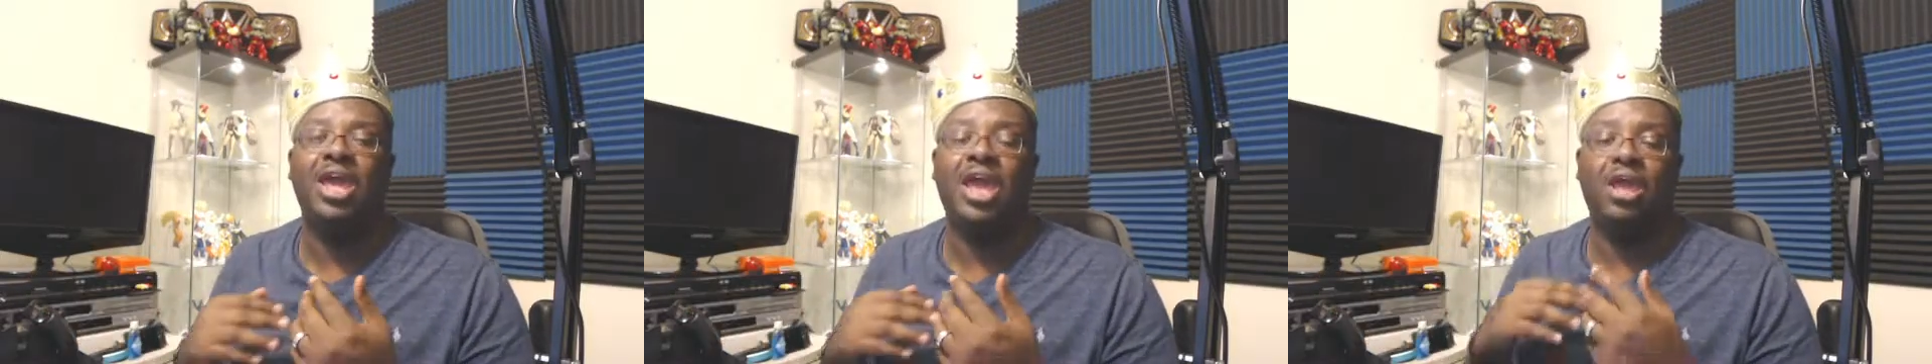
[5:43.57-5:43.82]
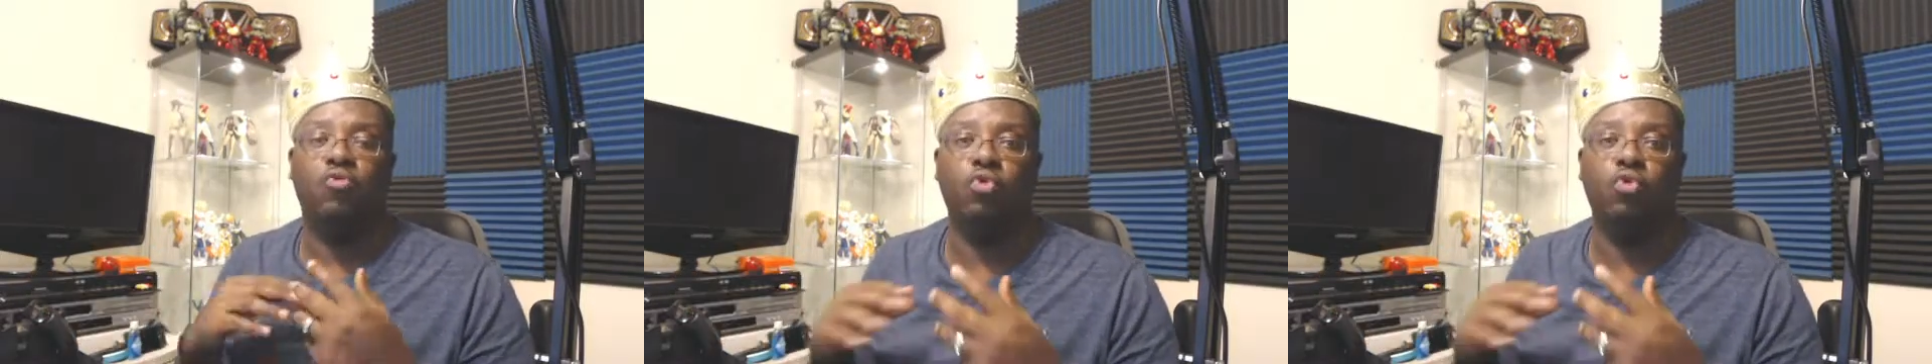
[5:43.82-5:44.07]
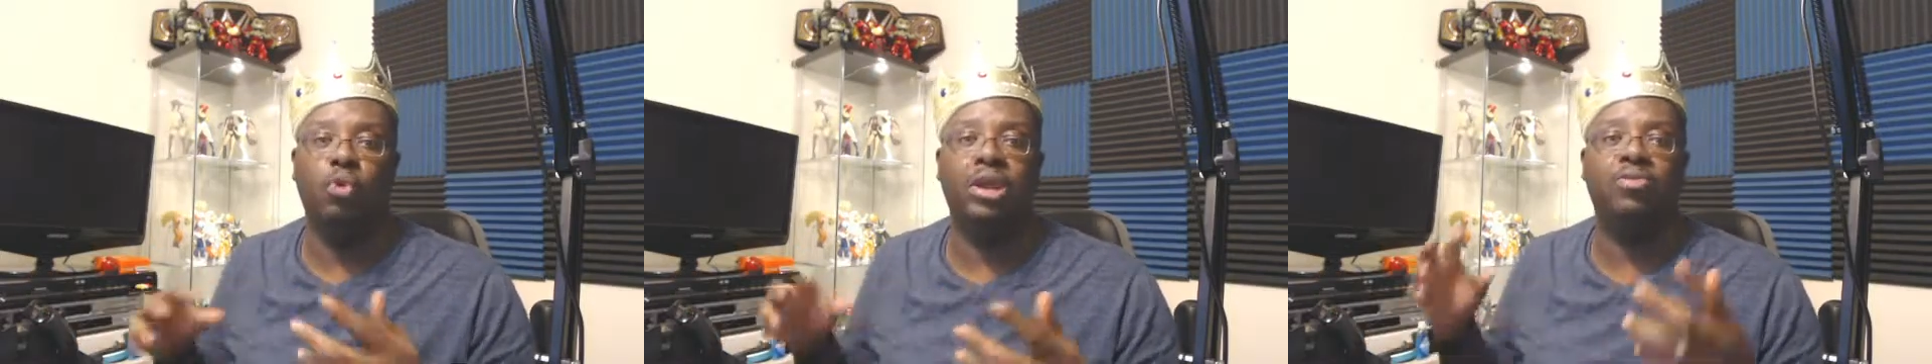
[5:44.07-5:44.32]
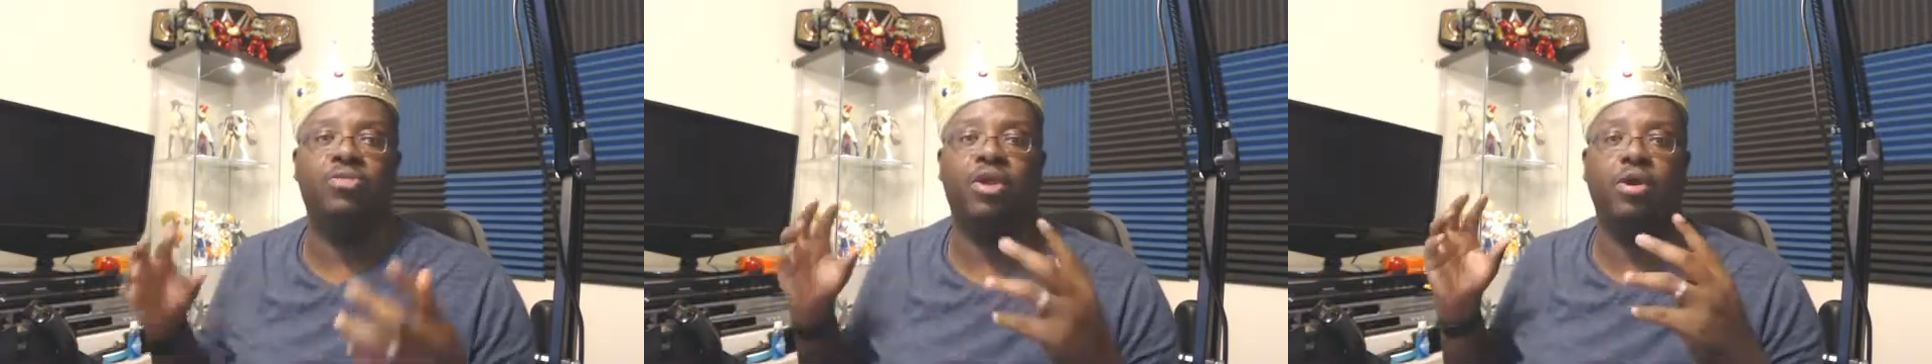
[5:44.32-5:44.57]
and
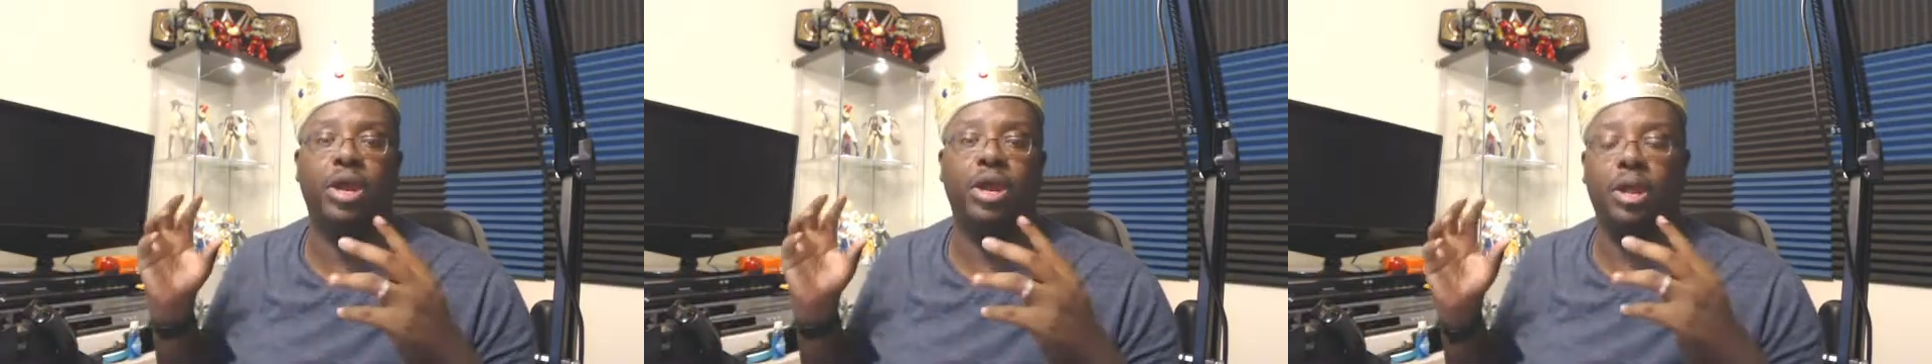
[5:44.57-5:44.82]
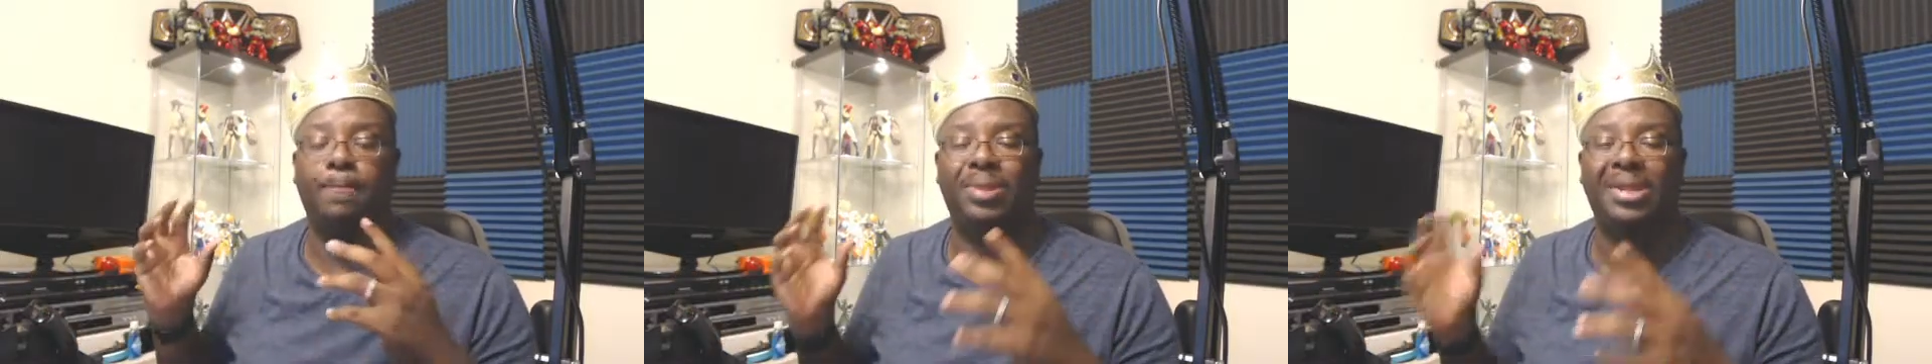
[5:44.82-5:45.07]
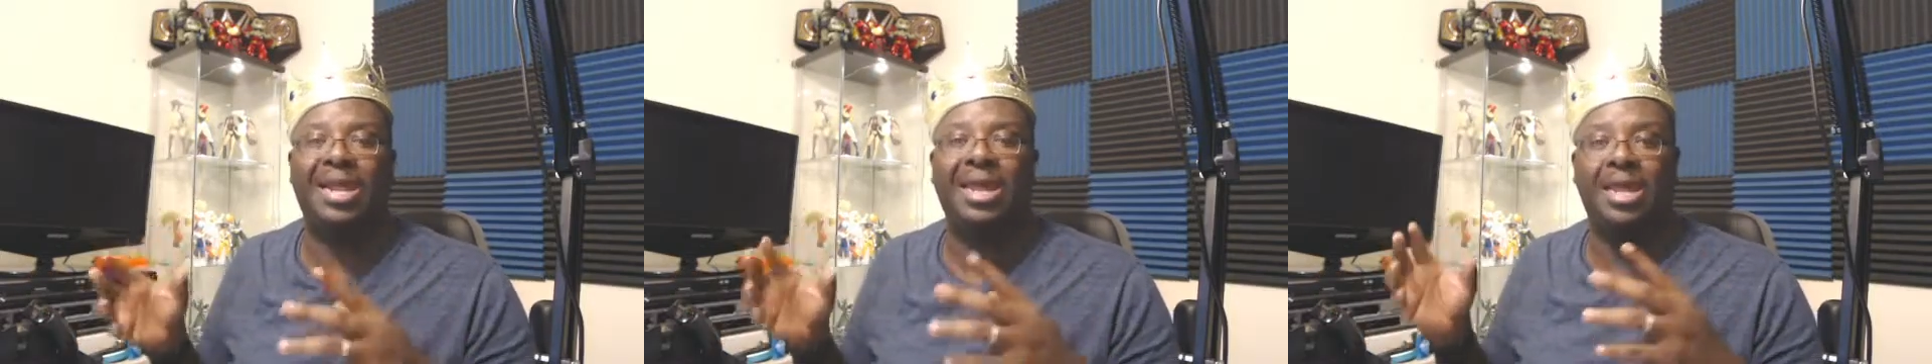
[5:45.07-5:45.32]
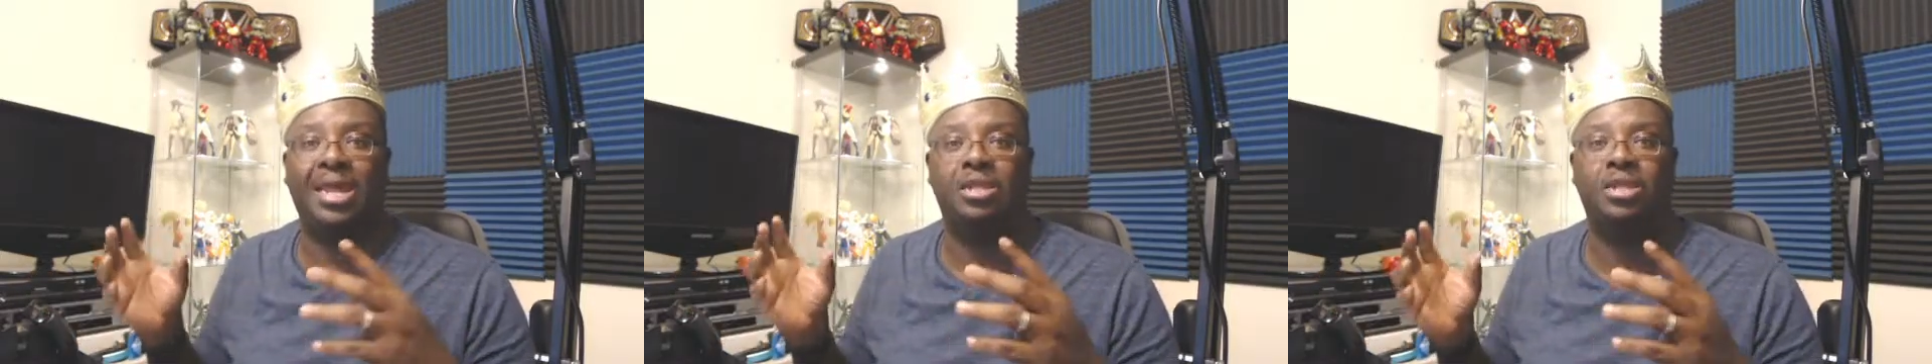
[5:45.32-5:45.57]
ruining their
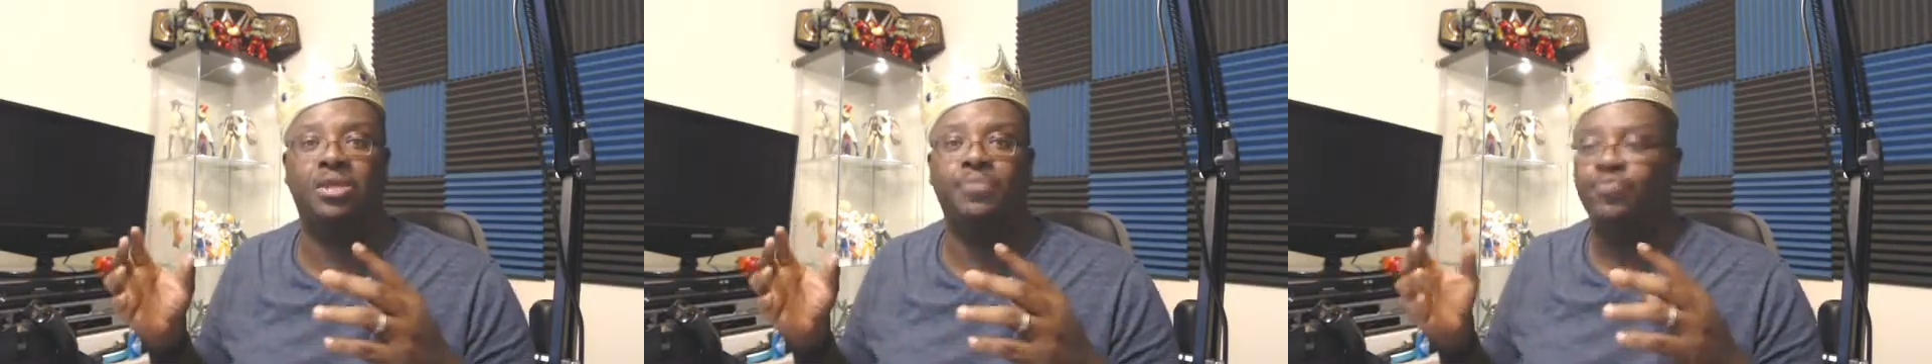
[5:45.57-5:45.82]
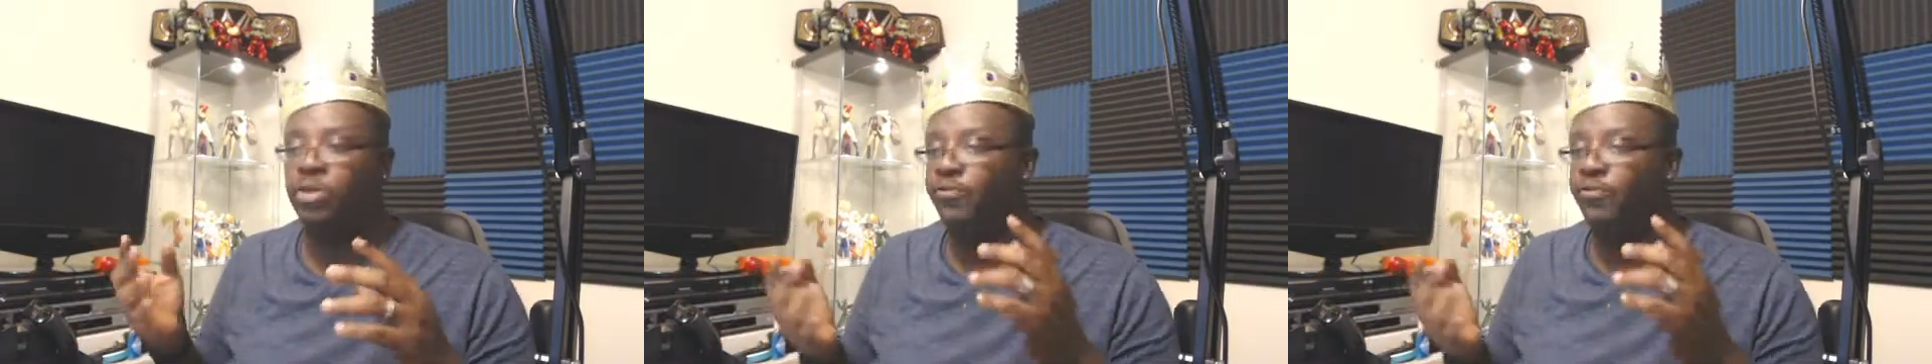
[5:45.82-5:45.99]
plans